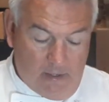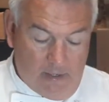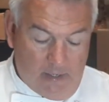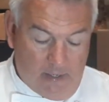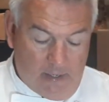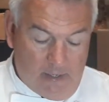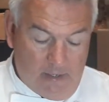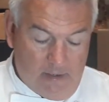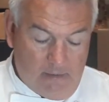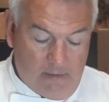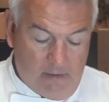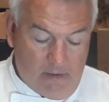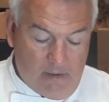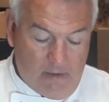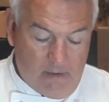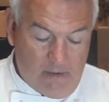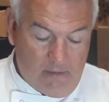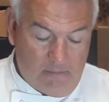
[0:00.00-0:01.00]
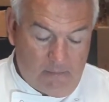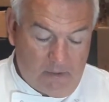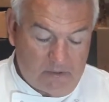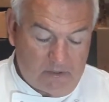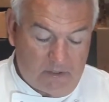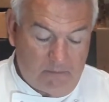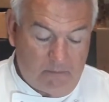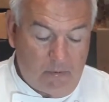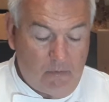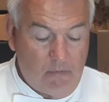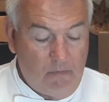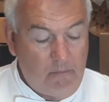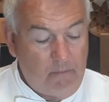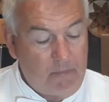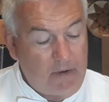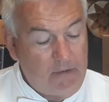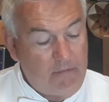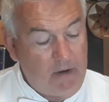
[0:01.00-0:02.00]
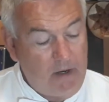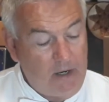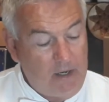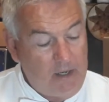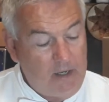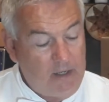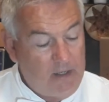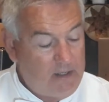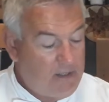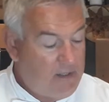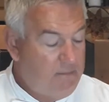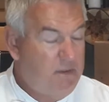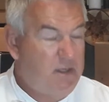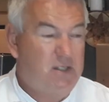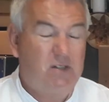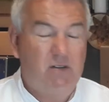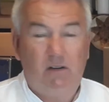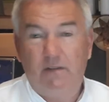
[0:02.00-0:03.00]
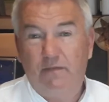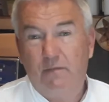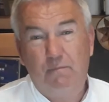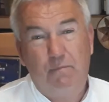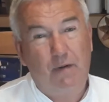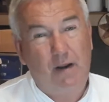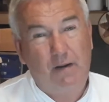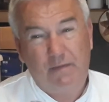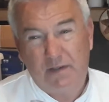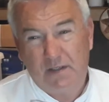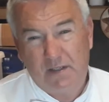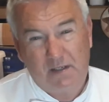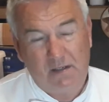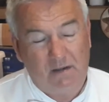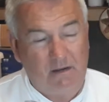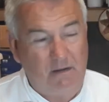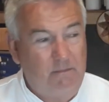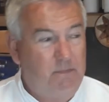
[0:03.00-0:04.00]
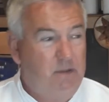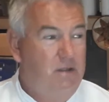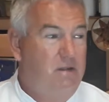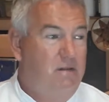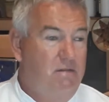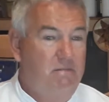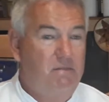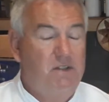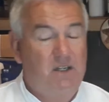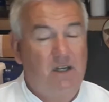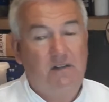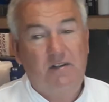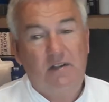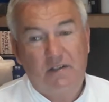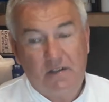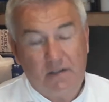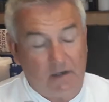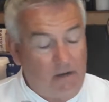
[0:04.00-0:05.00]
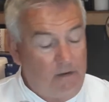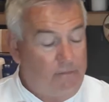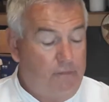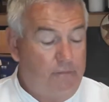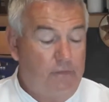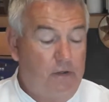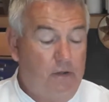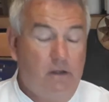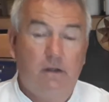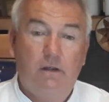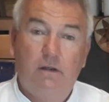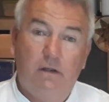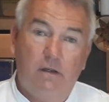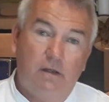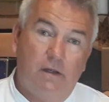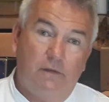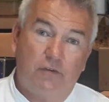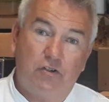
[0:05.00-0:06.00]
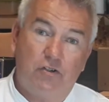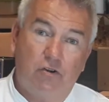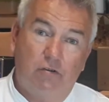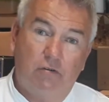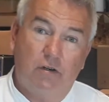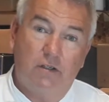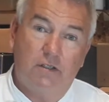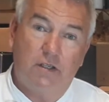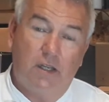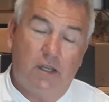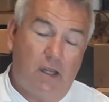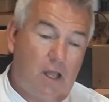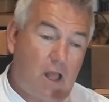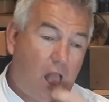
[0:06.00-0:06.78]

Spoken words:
And most important bit, really. I mean, it's not even breakfast time, but such is the life of a chocolatier.